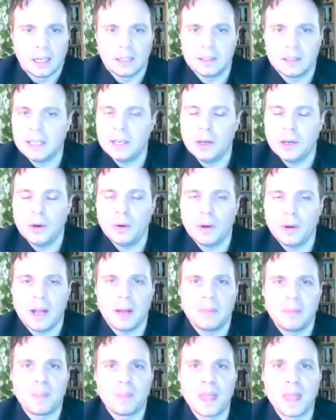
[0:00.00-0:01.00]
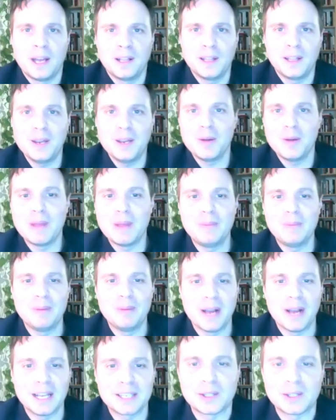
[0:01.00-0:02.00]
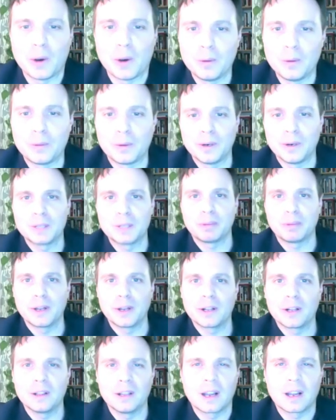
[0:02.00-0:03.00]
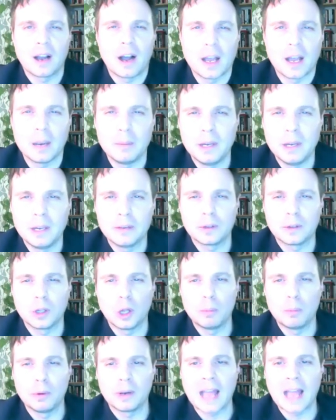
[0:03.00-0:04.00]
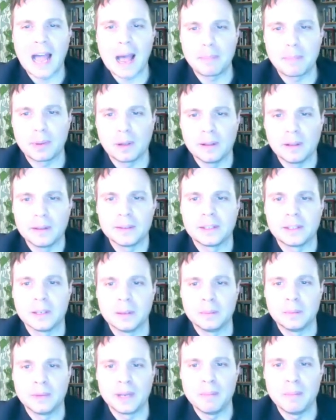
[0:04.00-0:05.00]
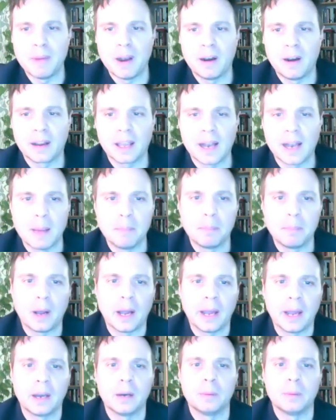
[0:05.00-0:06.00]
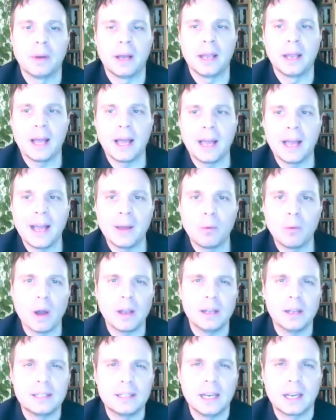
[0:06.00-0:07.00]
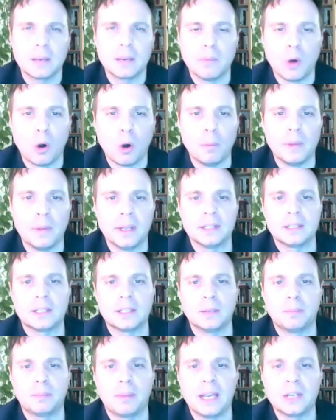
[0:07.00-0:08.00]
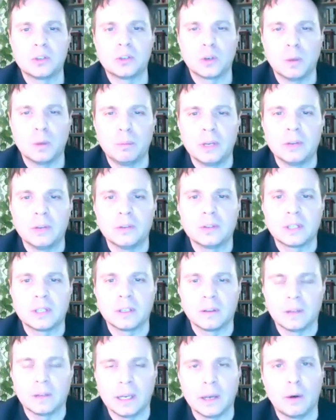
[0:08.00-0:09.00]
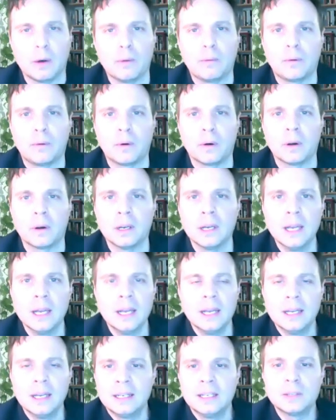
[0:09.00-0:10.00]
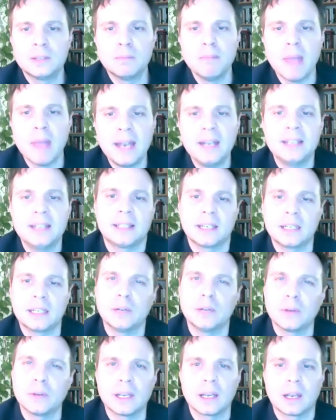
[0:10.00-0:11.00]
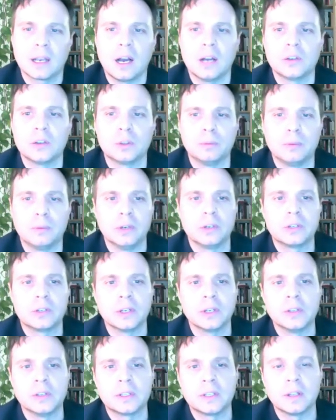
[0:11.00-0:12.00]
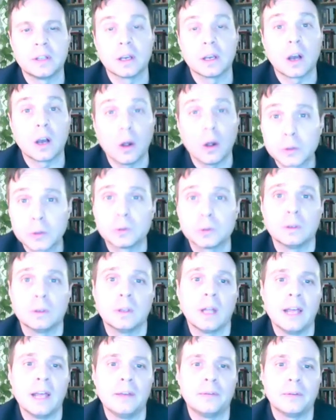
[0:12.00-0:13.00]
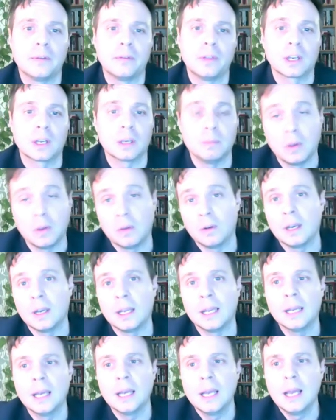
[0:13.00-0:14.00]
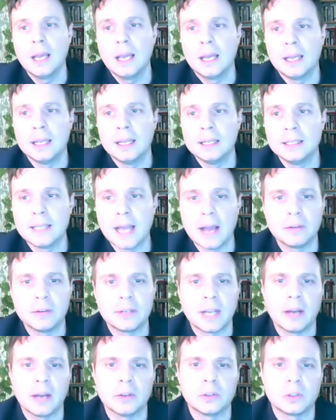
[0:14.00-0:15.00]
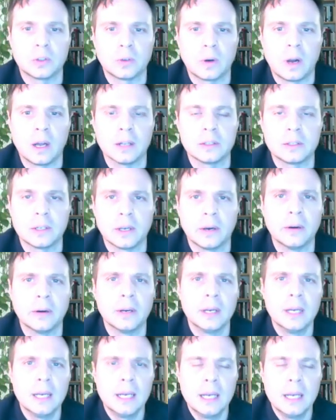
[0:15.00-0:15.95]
Leo may be best known for his political economy of global capitalism and American empire, but I want to take a moment to pay tribute to Leo for his many significant contributions to the cultural life of the community in downtown Toronto.